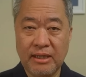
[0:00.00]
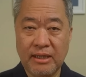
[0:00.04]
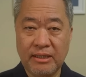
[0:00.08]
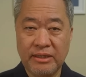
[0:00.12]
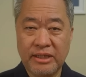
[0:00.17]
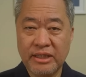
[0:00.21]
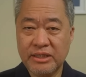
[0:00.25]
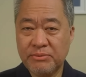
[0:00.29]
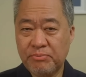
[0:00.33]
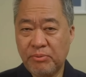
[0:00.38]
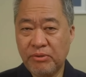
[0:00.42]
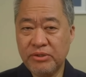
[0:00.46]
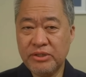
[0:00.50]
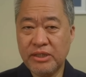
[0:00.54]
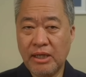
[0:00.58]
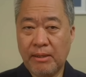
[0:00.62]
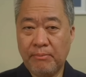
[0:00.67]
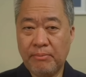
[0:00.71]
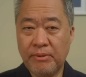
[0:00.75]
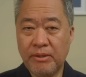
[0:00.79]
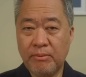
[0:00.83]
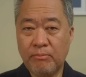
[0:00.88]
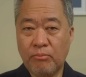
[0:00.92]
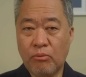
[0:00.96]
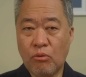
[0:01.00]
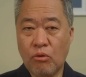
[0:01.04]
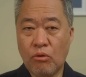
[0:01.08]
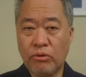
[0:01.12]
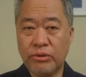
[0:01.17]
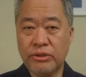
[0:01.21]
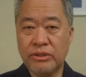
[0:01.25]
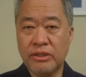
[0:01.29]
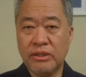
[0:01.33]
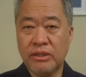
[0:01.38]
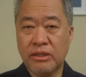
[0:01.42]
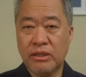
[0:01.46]
This brings up an
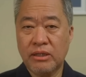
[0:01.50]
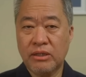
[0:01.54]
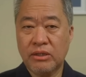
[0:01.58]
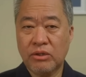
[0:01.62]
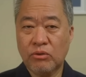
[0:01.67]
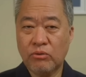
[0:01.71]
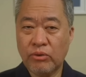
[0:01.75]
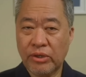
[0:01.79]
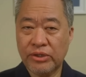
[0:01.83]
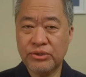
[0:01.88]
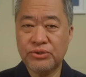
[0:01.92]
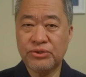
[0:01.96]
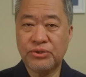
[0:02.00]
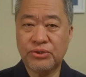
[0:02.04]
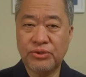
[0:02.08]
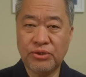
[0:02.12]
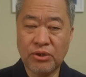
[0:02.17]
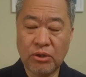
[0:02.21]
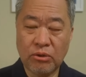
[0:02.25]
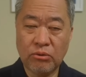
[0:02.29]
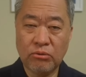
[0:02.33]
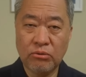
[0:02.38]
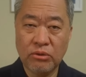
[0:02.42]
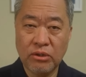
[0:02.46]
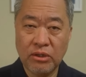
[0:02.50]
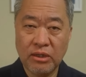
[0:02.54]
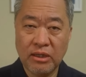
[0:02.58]
important question, though.